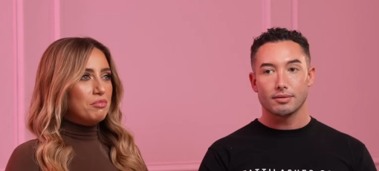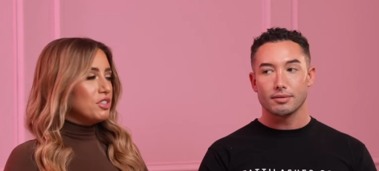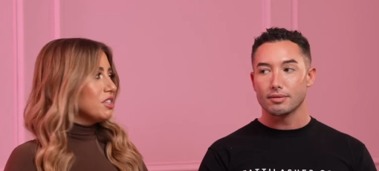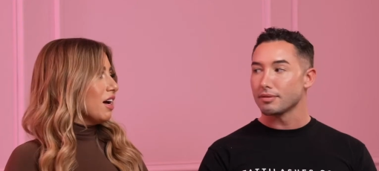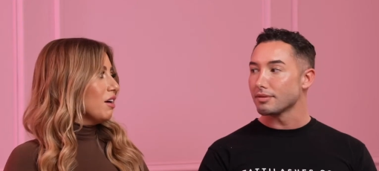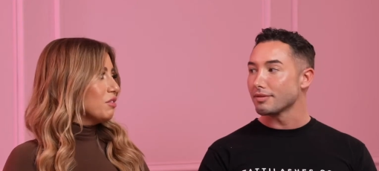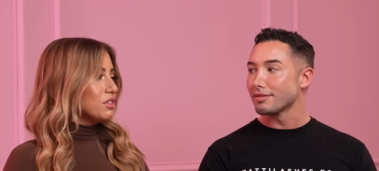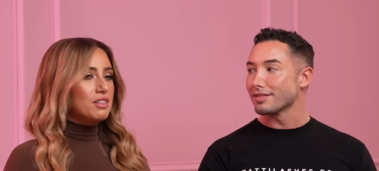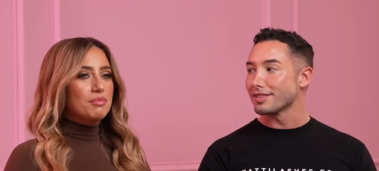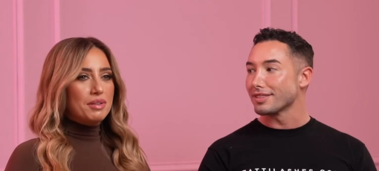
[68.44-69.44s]
Speaker 1: much now
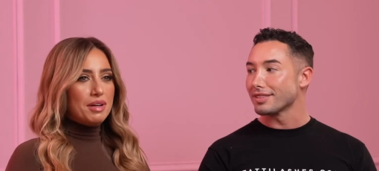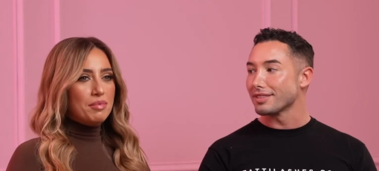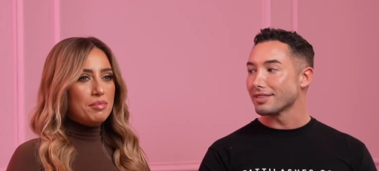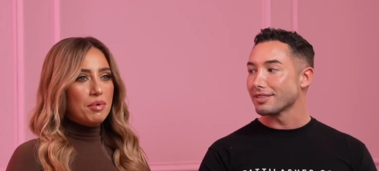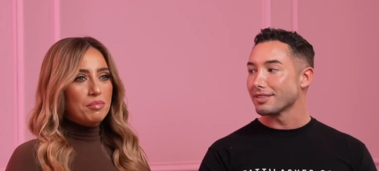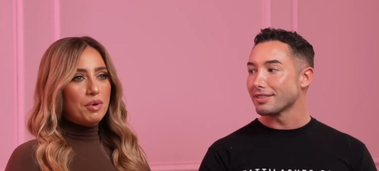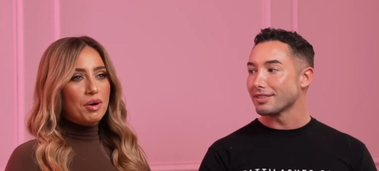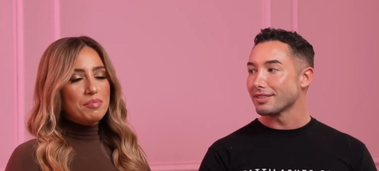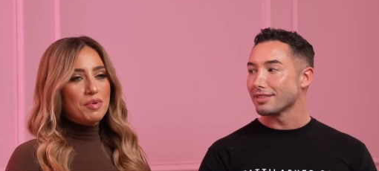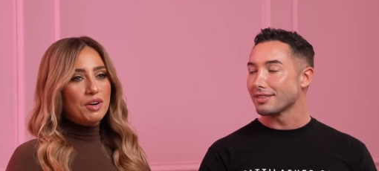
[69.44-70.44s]
because I'm I'm a mum
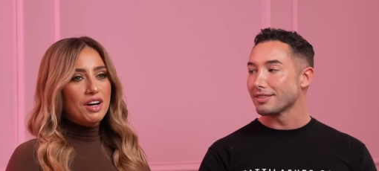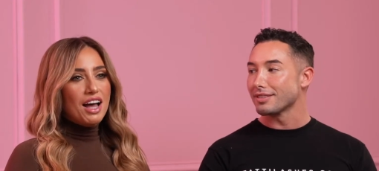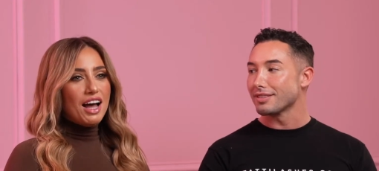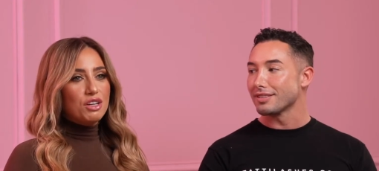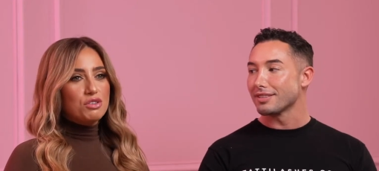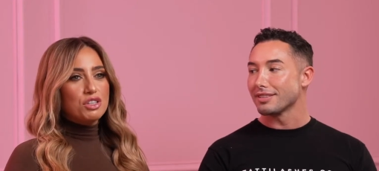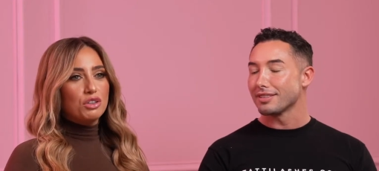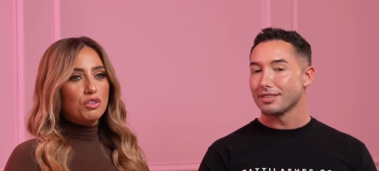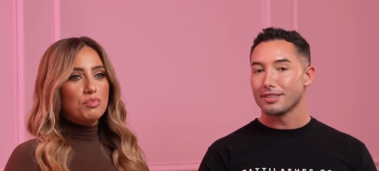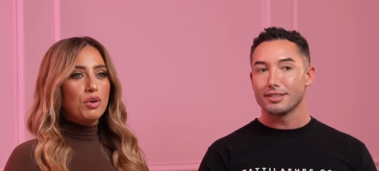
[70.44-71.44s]
board, but I used to
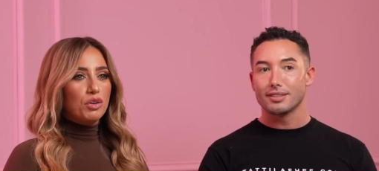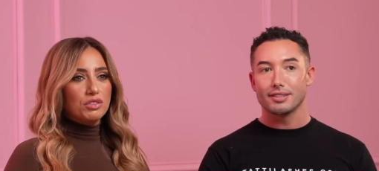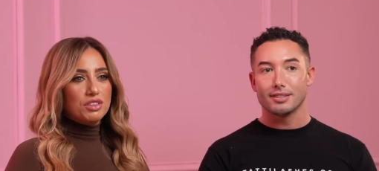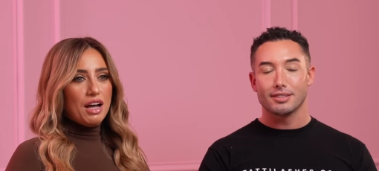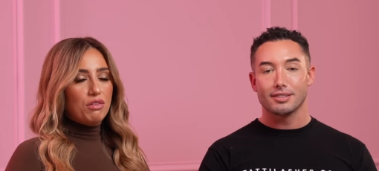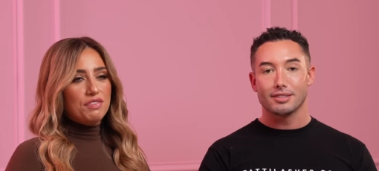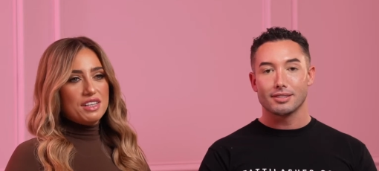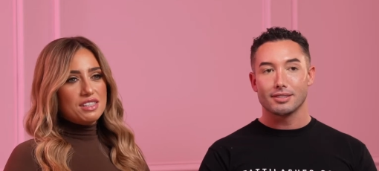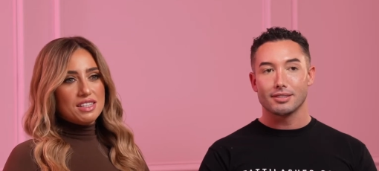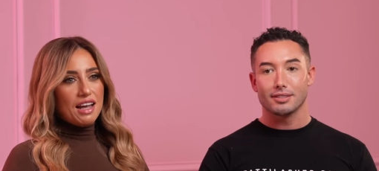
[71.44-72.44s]
love putting
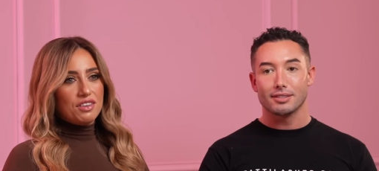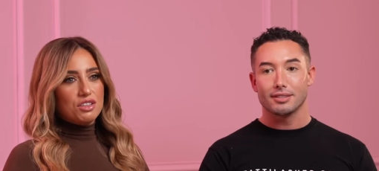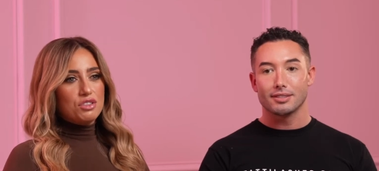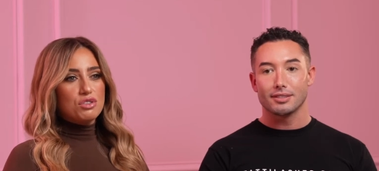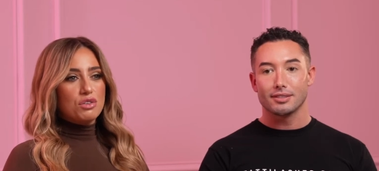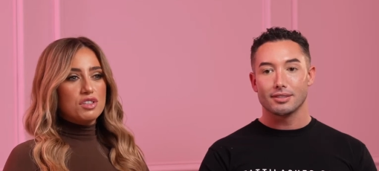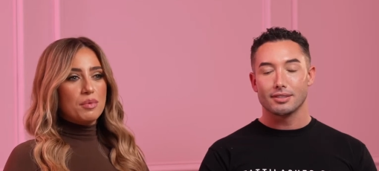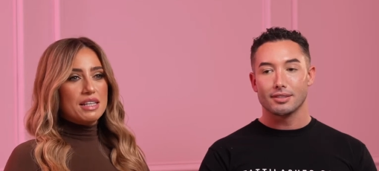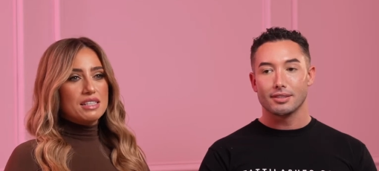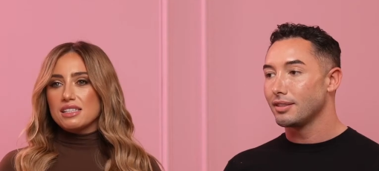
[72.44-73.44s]
outfits together and stuff.
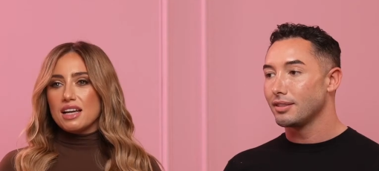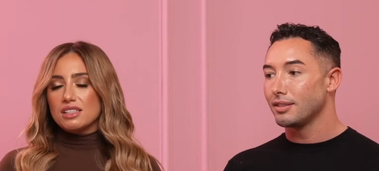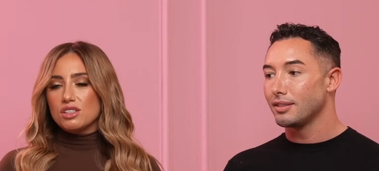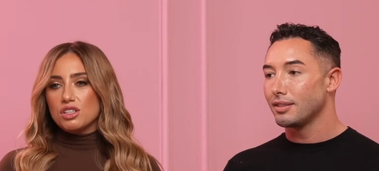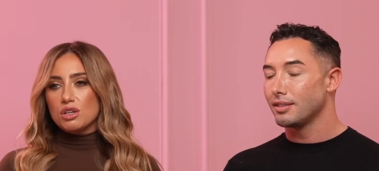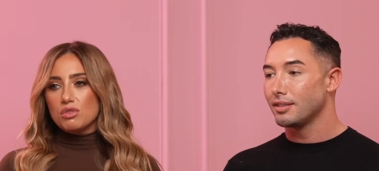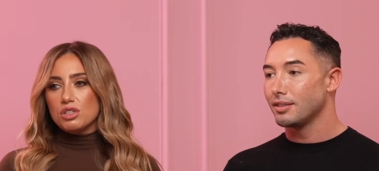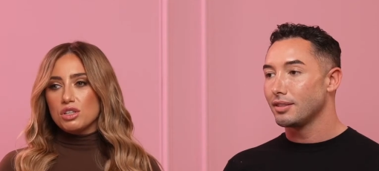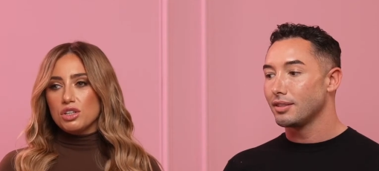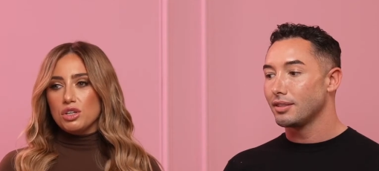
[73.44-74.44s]
So I decided to go
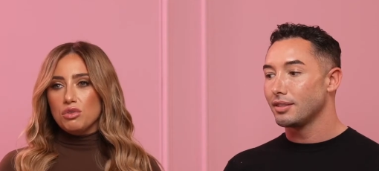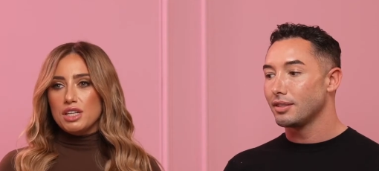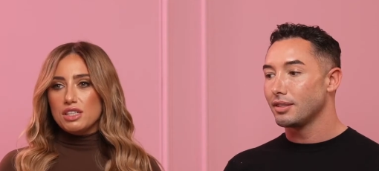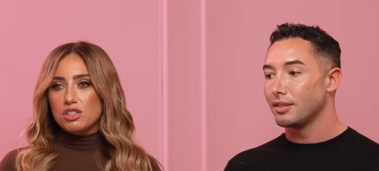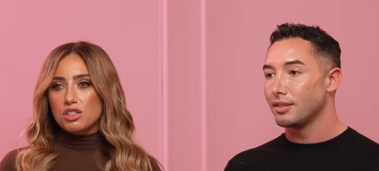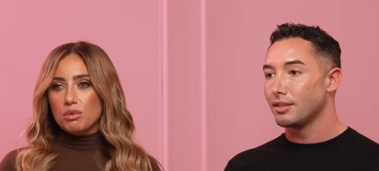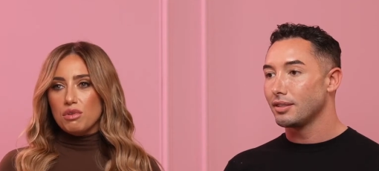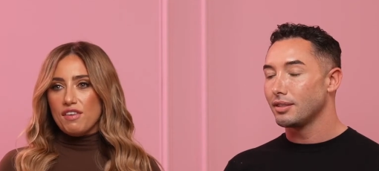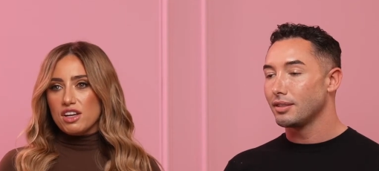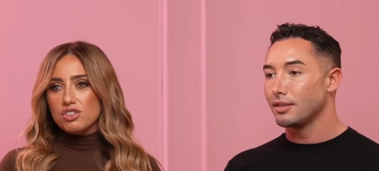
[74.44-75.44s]
to uni to do
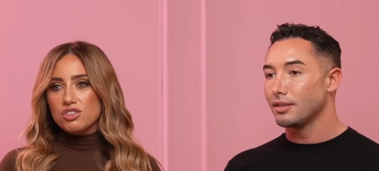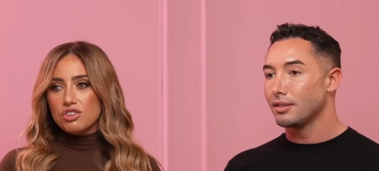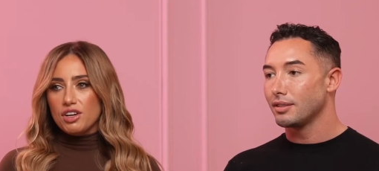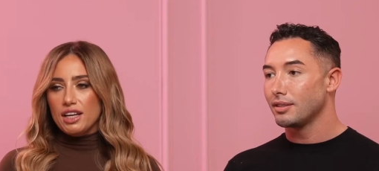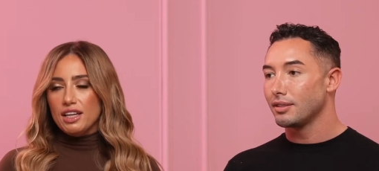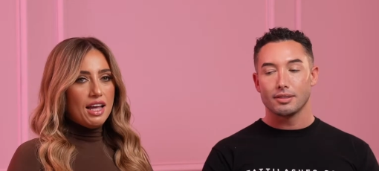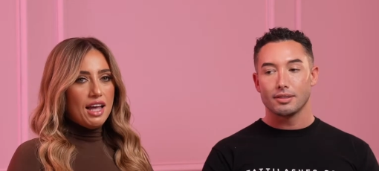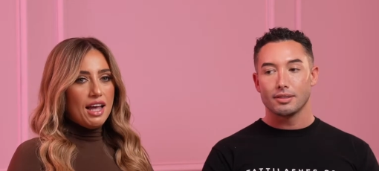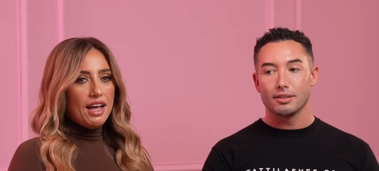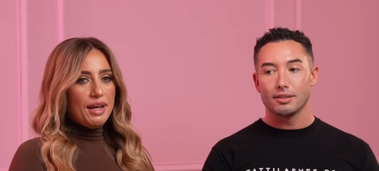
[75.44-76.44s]
a fashion degree.
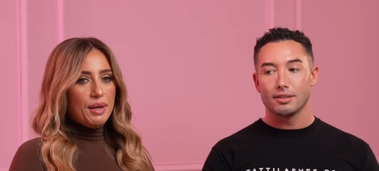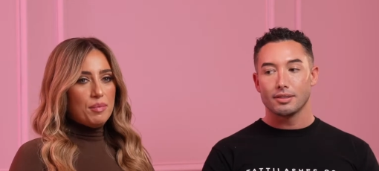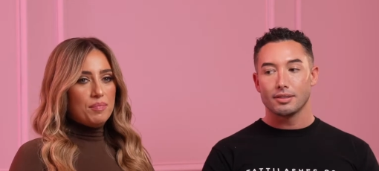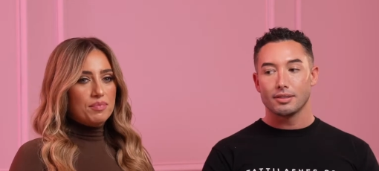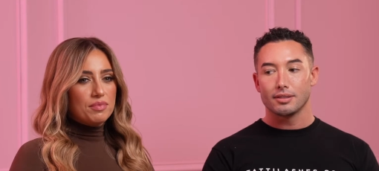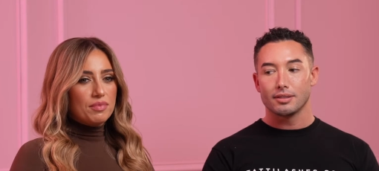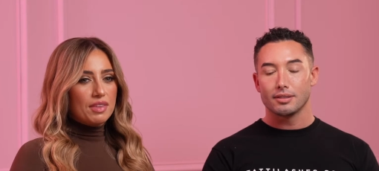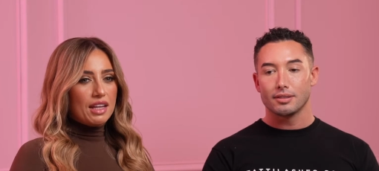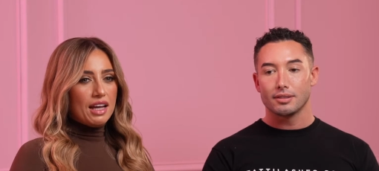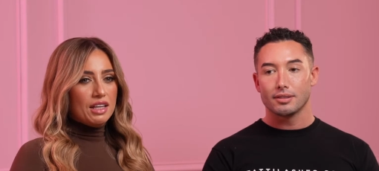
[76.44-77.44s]
Um,
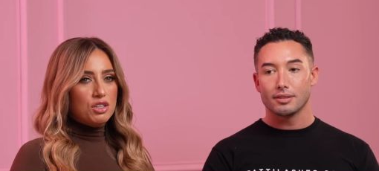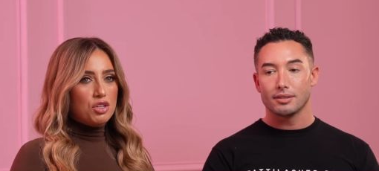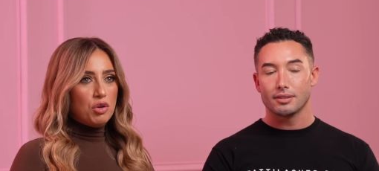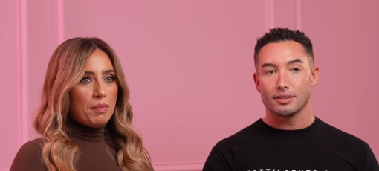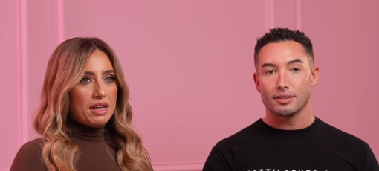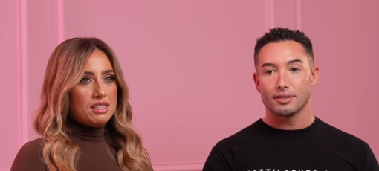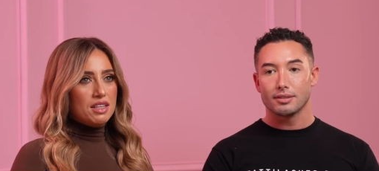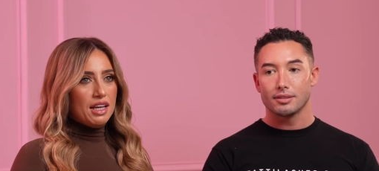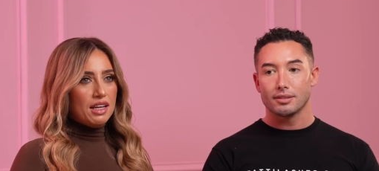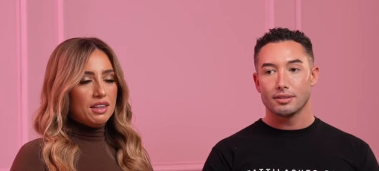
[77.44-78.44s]
and it's so mad to
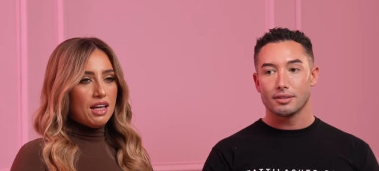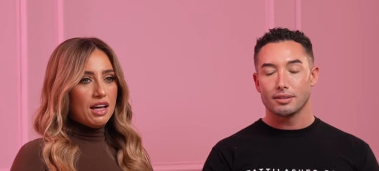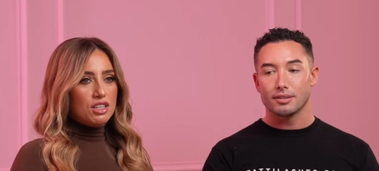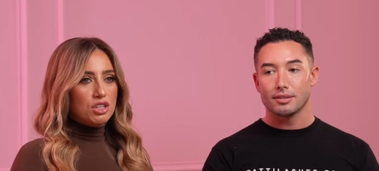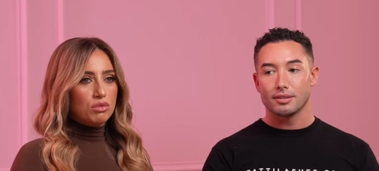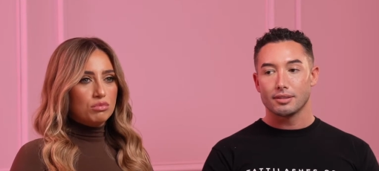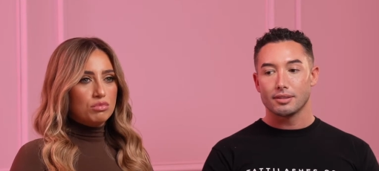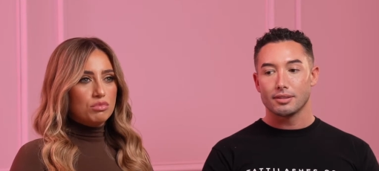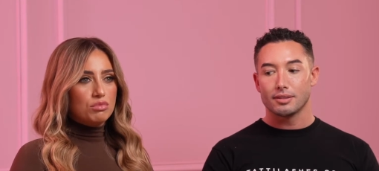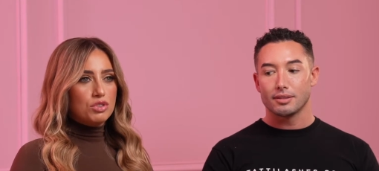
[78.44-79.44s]
think that I don't
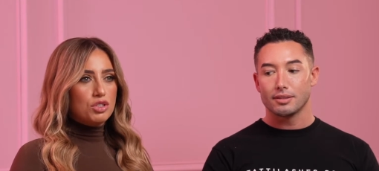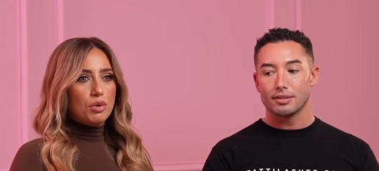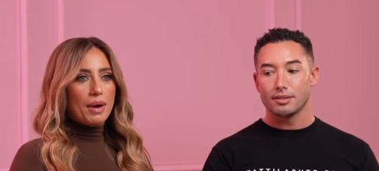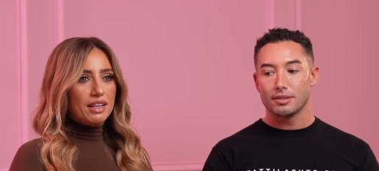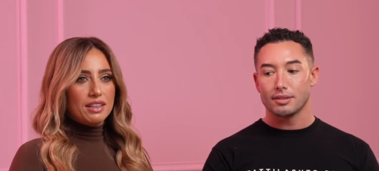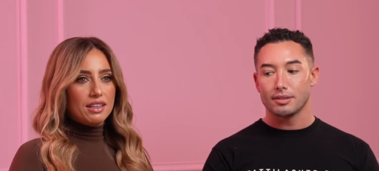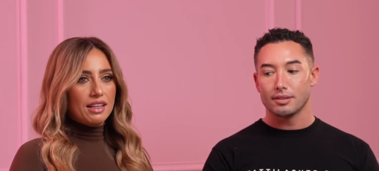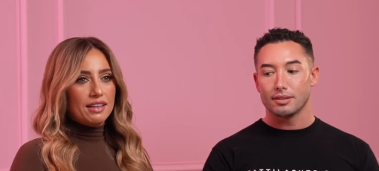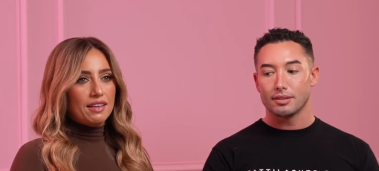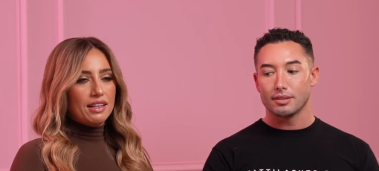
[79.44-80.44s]
do anything
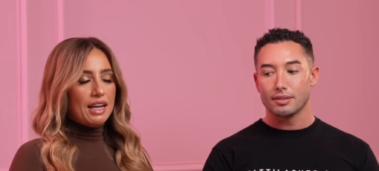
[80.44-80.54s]
like that